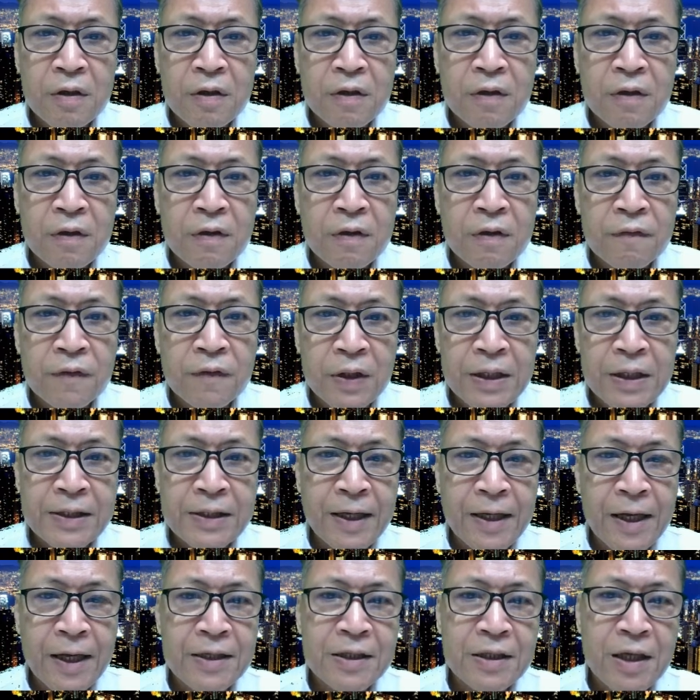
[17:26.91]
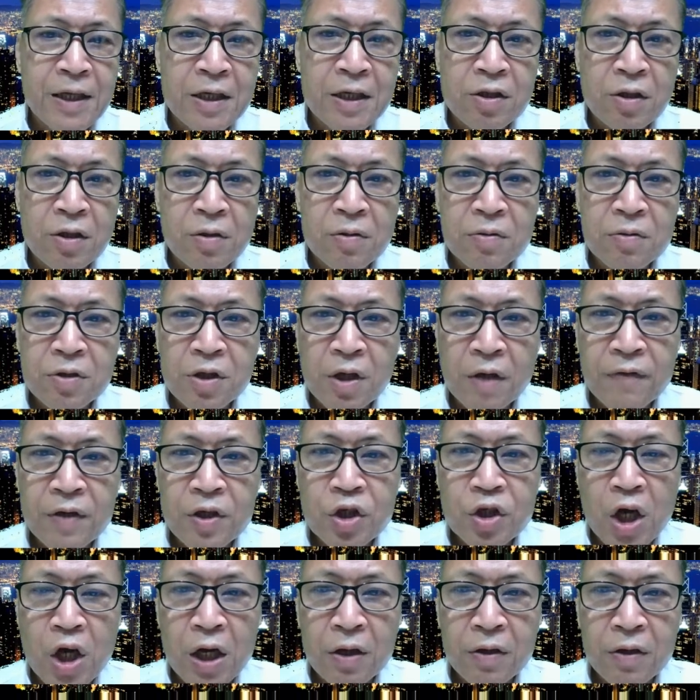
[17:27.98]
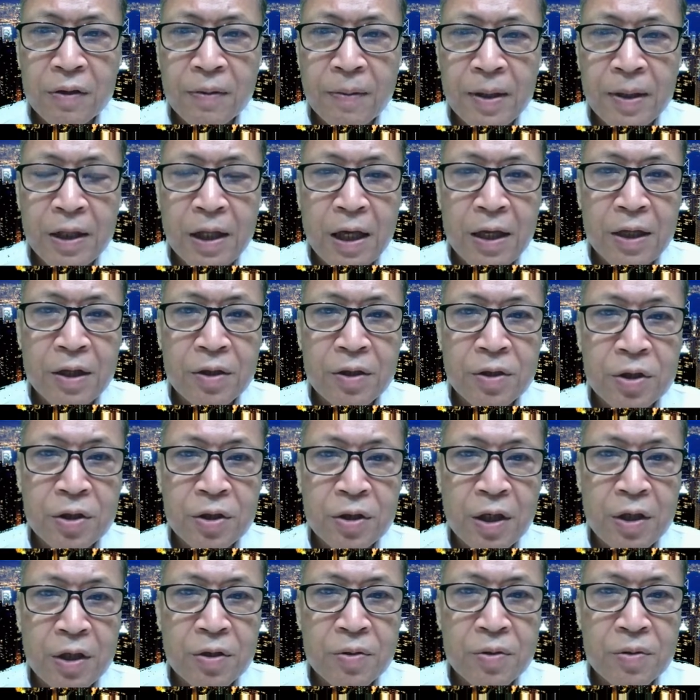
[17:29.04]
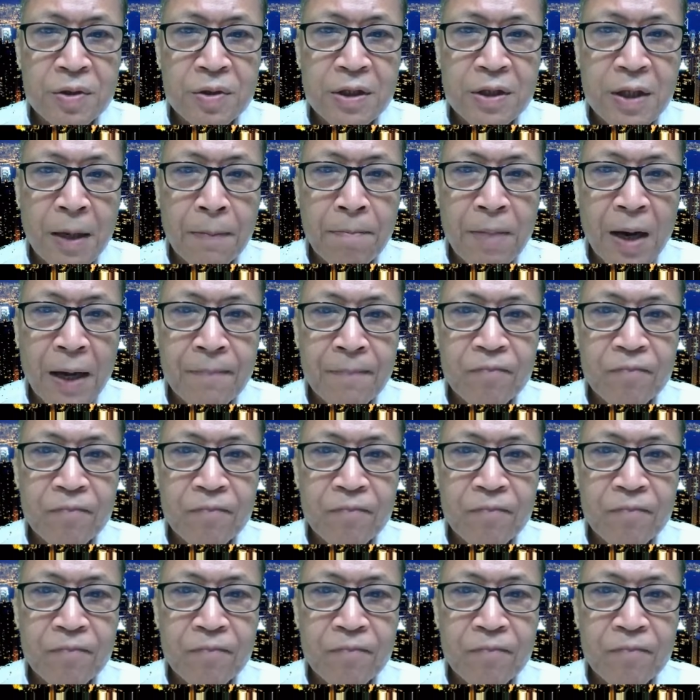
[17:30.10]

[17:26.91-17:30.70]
For this case, there's no surface channel, but they use a pipe.